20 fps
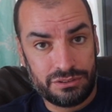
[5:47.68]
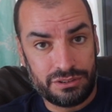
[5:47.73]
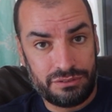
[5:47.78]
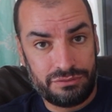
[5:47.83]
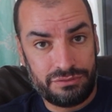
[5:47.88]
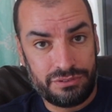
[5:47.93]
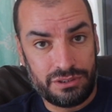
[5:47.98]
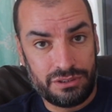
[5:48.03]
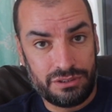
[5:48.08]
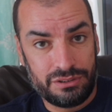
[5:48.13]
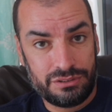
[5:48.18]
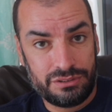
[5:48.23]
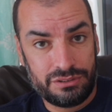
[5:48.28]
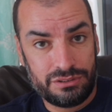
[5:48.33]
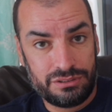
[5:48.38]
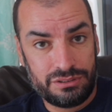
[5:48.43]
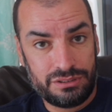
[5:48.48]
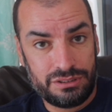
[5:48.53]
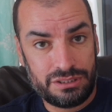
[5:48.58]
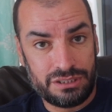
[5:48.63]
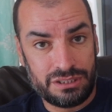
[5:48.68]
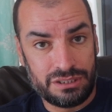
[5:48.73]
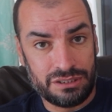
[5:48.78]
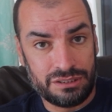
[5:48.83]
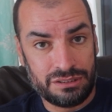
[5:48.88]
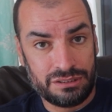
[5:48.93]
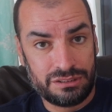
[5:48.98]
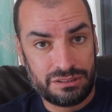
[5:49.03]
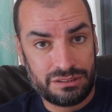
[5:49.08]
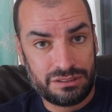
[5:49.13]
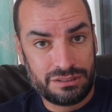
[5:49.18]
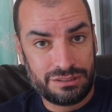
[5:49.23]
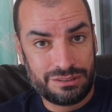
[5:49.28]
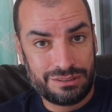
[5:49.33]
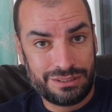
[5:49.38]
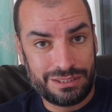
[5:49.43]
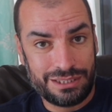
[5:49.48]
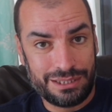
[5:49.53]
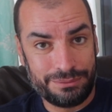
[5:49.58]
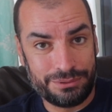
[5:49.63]
I thought, you know,
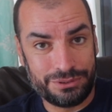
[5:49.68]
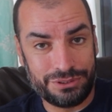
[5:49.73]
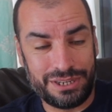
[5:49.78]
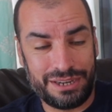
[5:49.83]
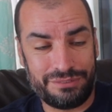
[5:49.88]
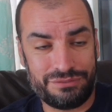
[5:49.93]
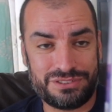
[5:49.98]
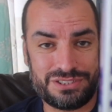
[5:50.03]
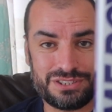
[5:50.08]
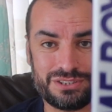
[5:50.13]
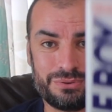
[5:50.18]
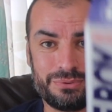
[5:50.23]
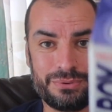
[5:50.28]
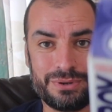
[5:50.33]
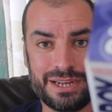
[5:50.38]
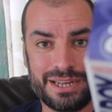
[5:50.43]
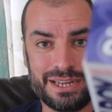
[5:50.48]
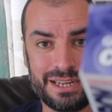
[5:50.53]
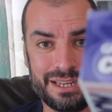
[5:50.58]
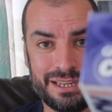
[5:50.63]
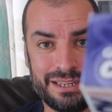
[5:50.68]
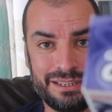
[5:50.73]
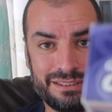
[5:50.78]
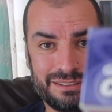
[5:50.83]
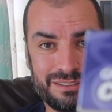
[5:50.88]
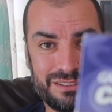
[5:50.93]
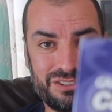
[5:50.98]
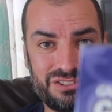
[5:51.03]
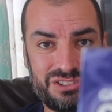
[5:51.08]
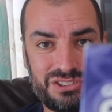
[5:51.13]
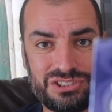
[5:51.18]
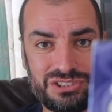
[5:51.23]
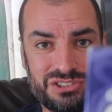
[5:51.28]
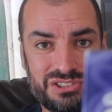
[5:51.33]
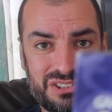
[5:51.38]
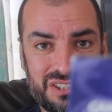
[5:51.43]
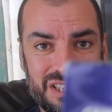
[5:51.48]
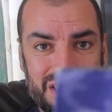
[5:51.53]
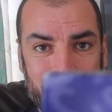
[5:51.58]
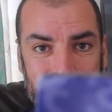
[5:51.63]
I'm going to have to... there's
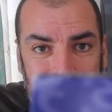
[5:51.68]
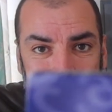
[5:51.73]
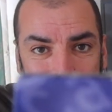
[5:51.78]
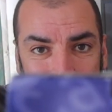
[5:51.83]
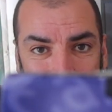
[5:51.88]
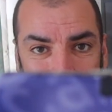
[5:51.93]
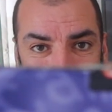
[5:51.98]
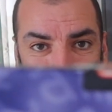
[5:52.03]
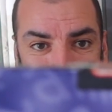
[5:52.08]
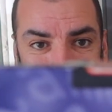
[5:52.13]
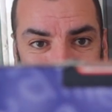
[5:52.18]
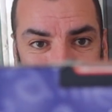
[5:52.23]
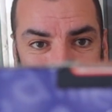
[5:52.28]
just the old